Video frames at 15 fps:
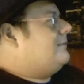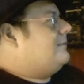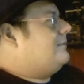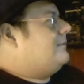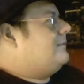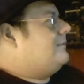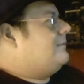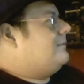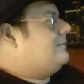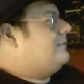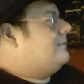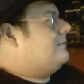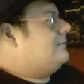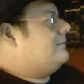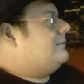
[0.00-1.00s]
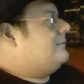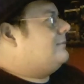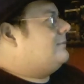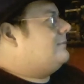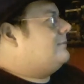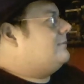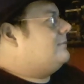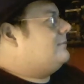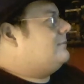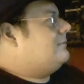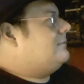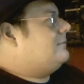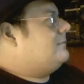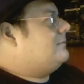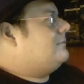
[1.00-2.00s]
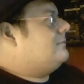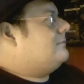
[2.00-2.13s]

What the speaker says: No one is speaking in this clip.